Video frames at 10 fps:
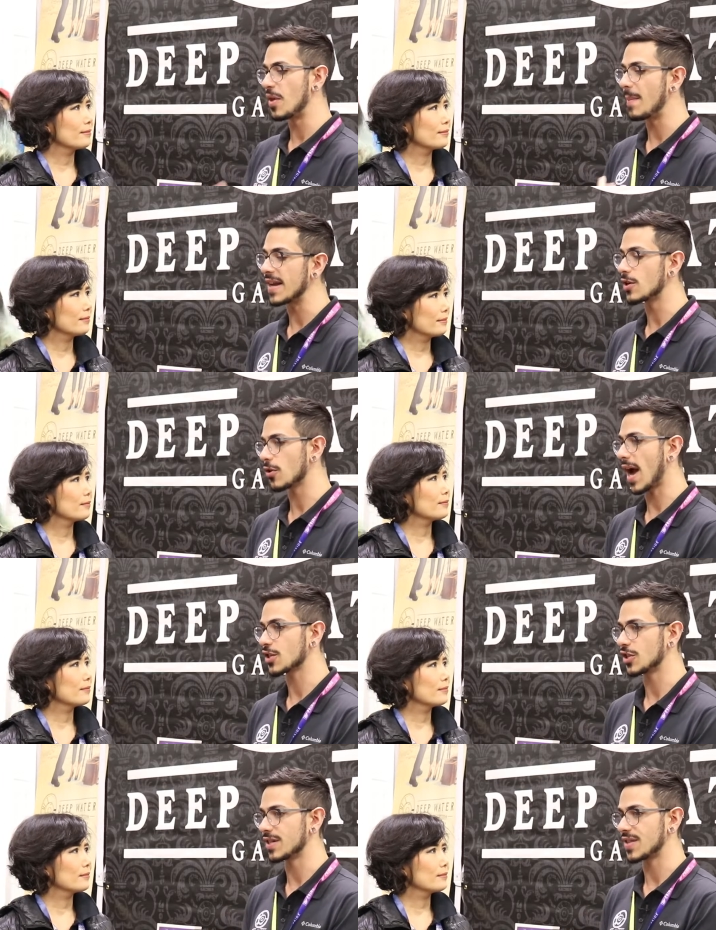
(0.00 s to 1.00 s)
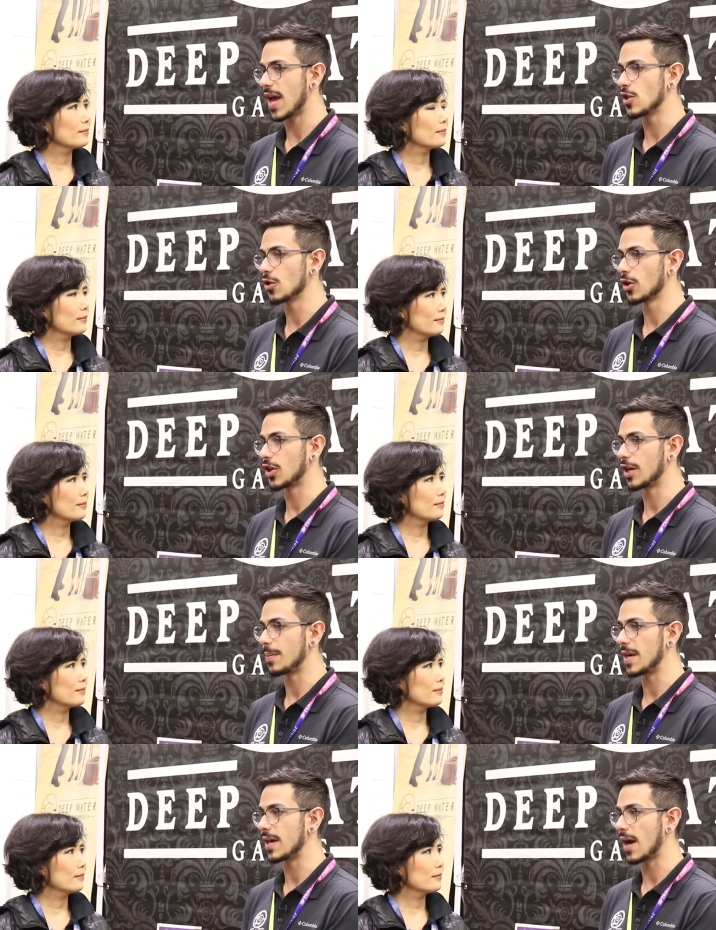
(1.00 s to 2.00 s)
Speaker 1: the main interaction is that you're going to
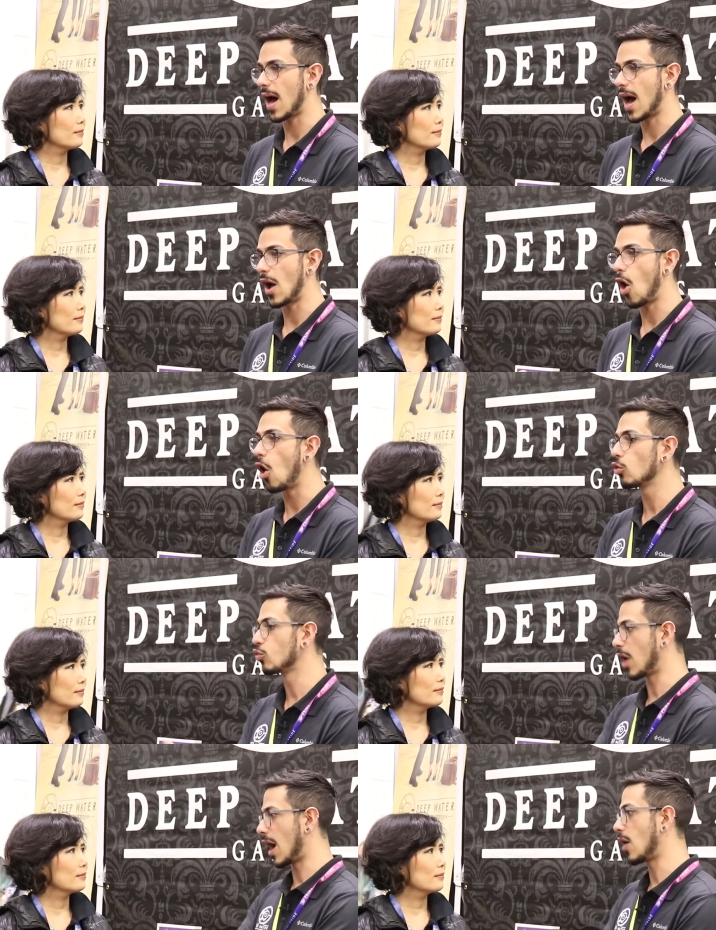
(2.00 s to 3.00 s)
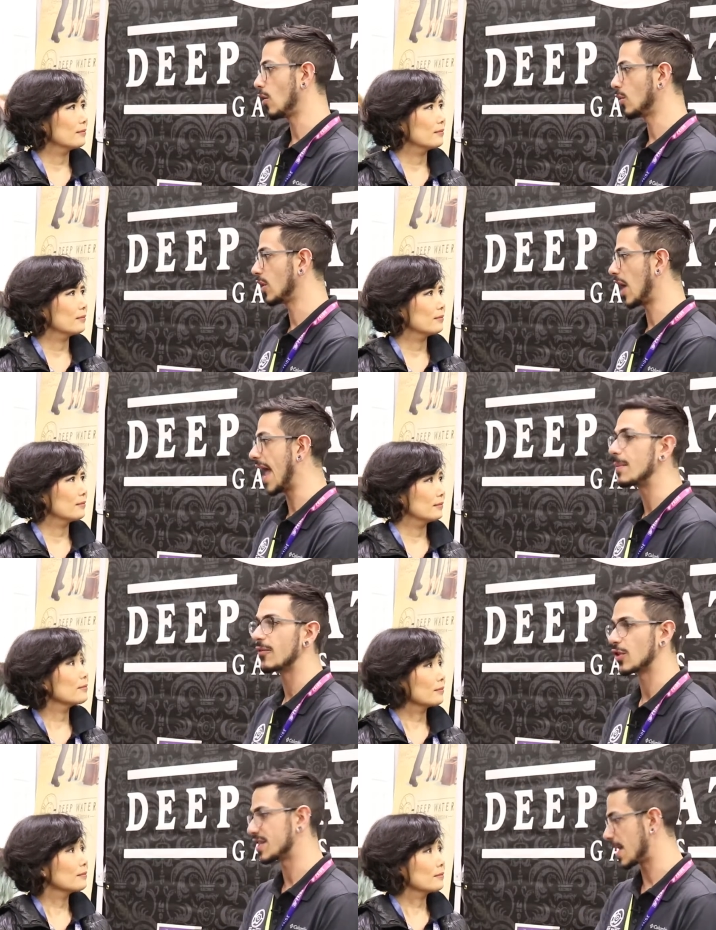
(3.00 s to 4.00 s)
be uh, all uh, aiming
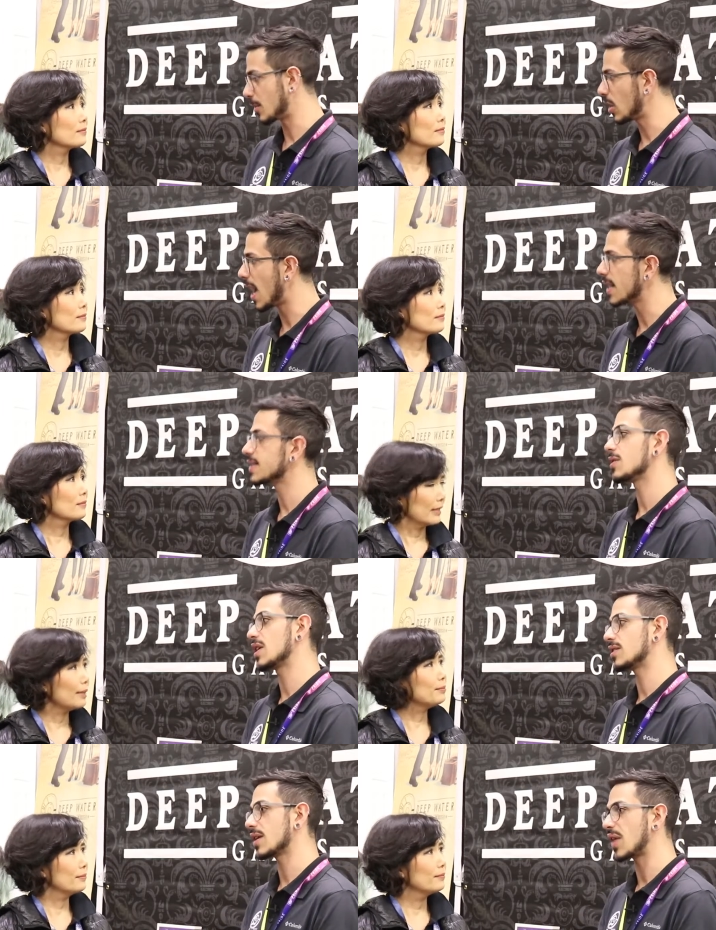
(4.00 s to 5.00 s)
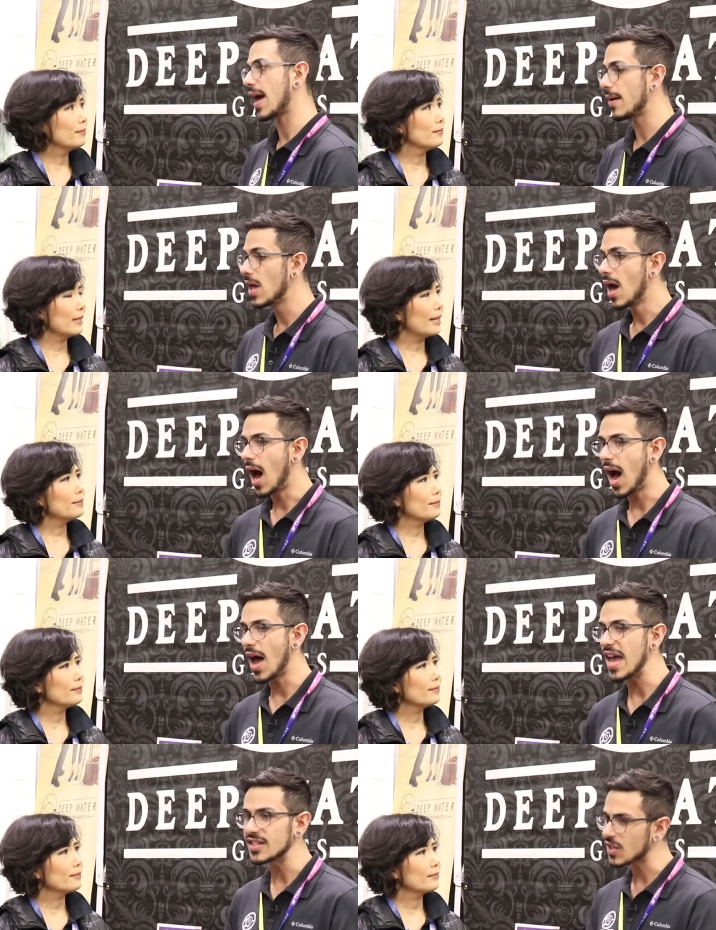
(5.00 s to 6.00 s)
for the same clients and things like that. Uh, it's